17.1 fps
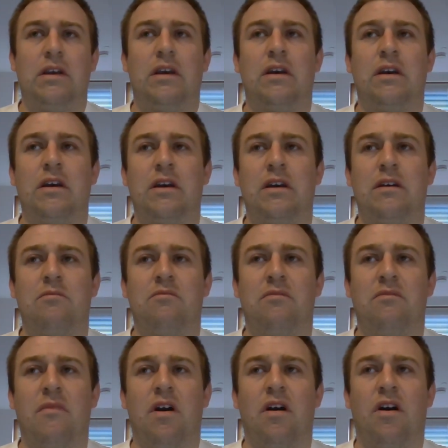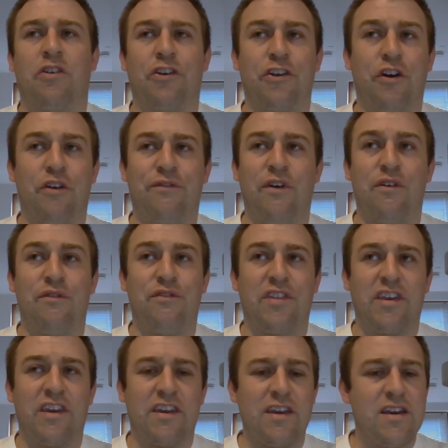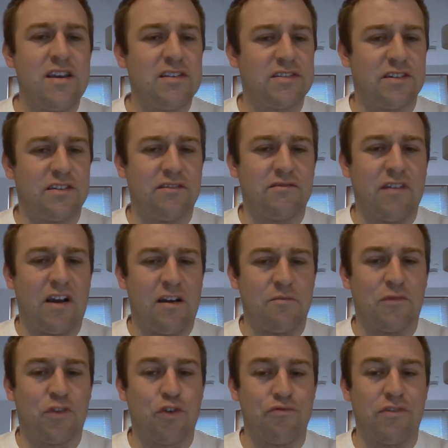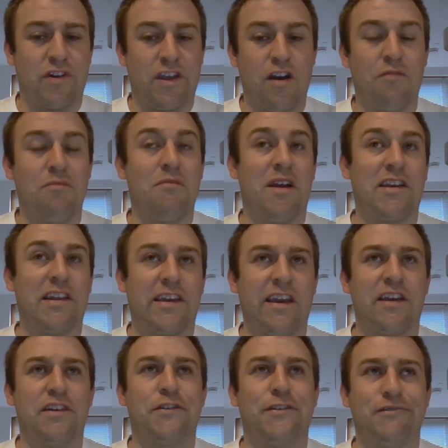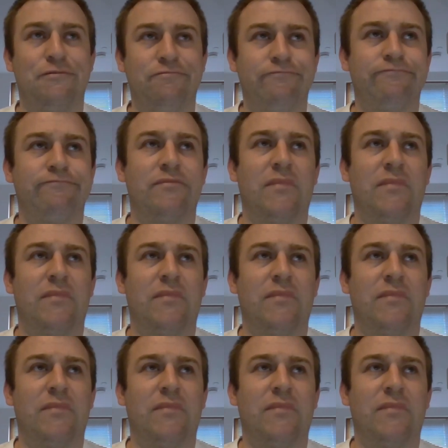on and off over the years, and I'm currently on medication,